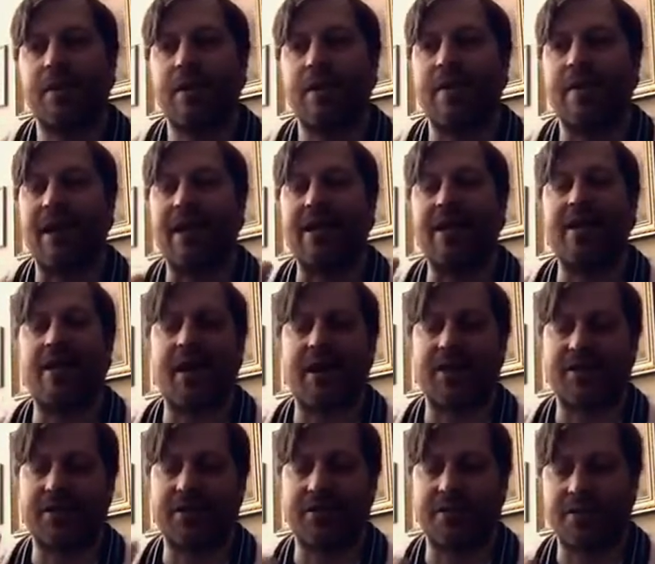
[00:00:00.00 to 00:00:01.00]
They did not
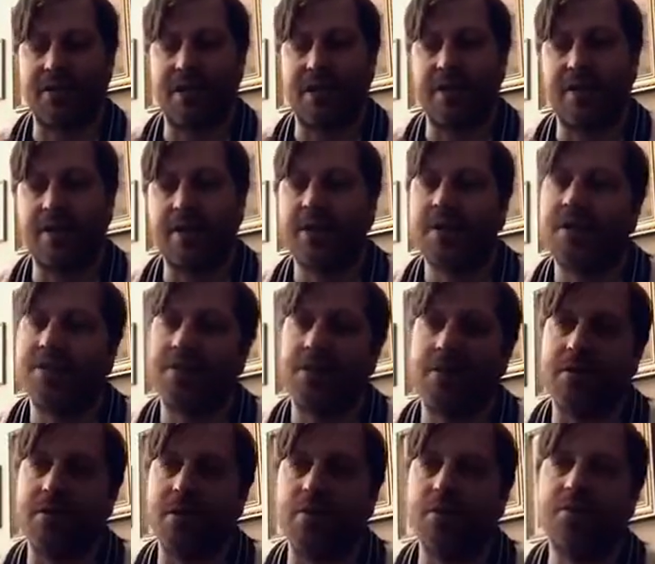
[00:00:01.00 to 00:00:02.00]
secede. So
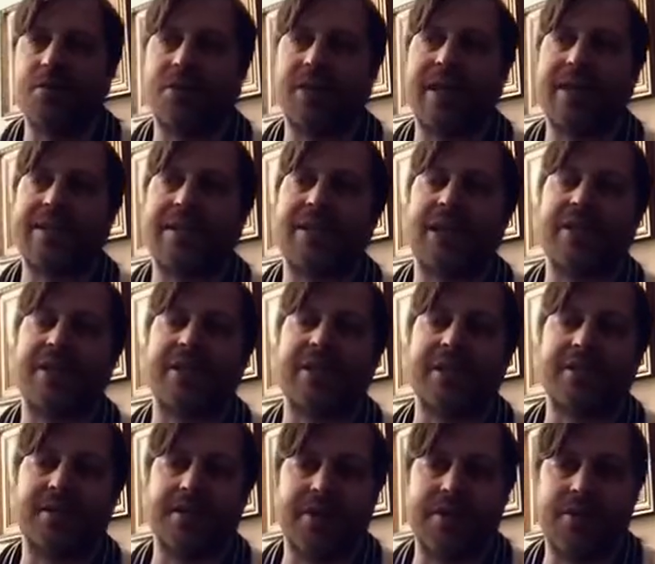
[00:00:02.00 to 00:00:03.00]
those states got to
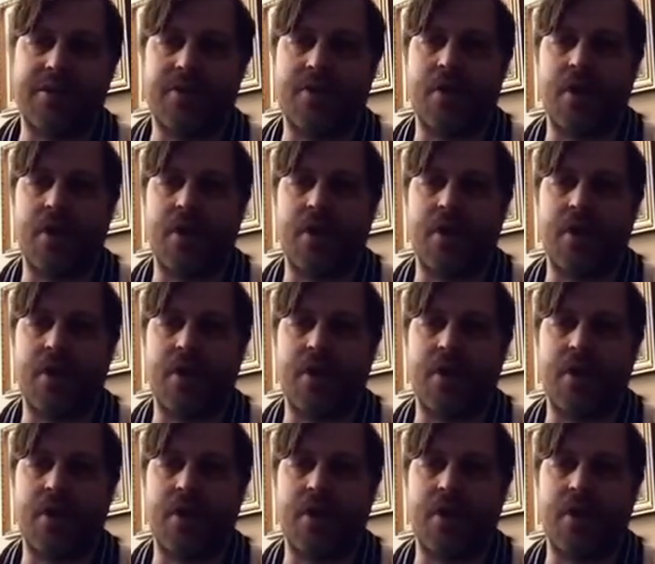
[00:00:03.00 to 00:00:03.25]
continue